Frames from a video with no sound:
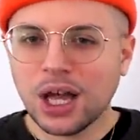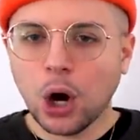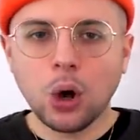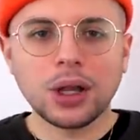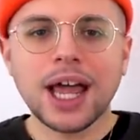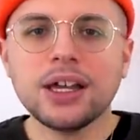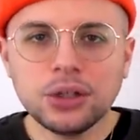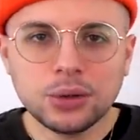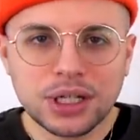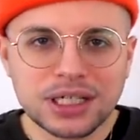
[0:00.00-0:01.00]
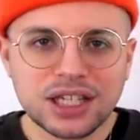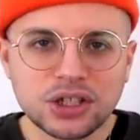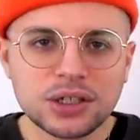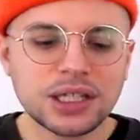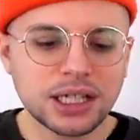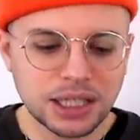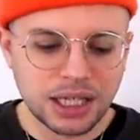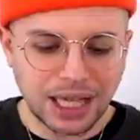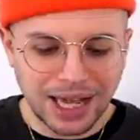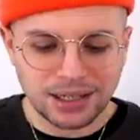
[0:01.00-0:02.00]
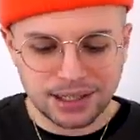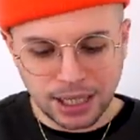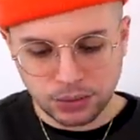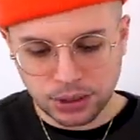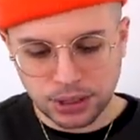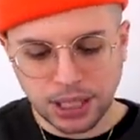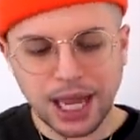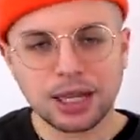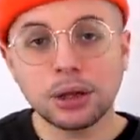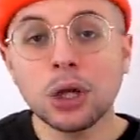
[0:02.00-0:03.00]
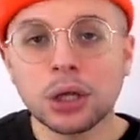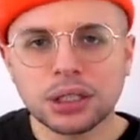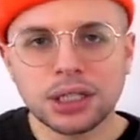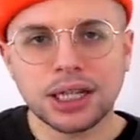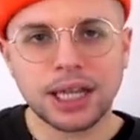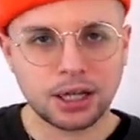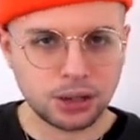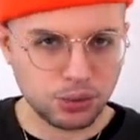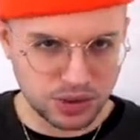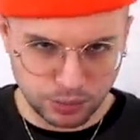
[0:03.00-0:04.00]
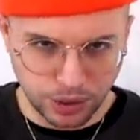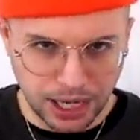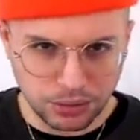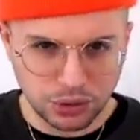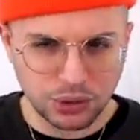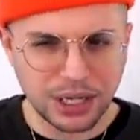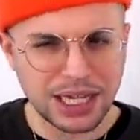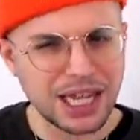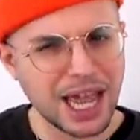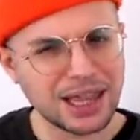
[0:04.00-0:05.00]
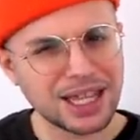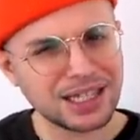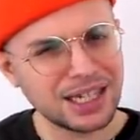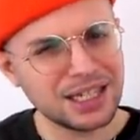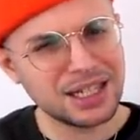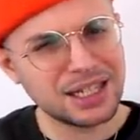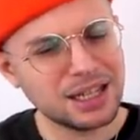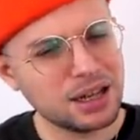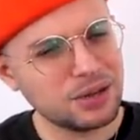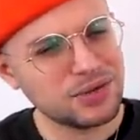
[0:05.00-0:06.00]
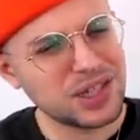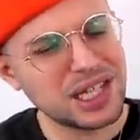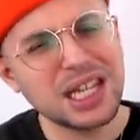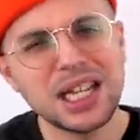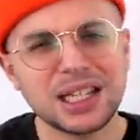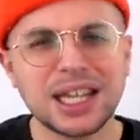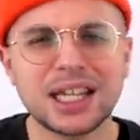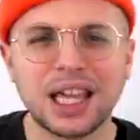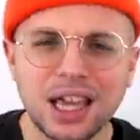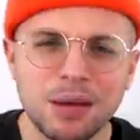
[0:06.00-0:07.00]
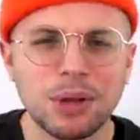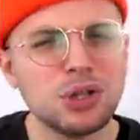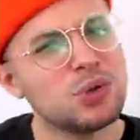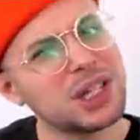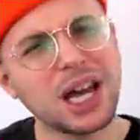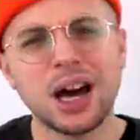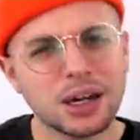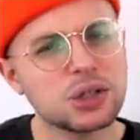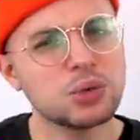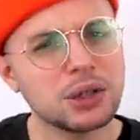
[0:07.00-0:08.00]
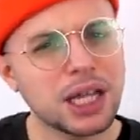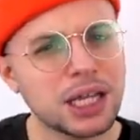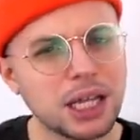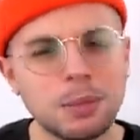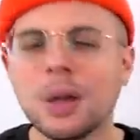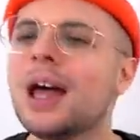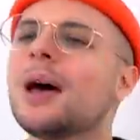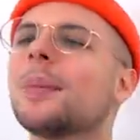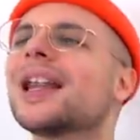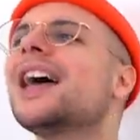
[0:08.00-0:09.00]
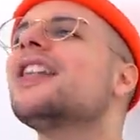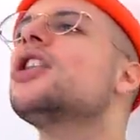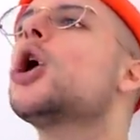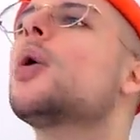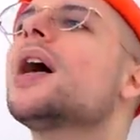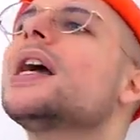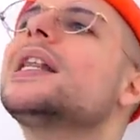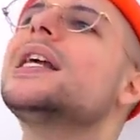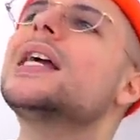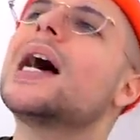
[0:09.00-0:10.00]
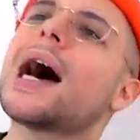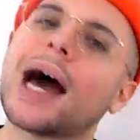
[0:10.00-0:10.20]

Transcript: All I knew is that Skusta Clee kind of sounded and looked like Chris Brown, you know, and he had that tendency of singing like him and using autotune like him, but I had no idea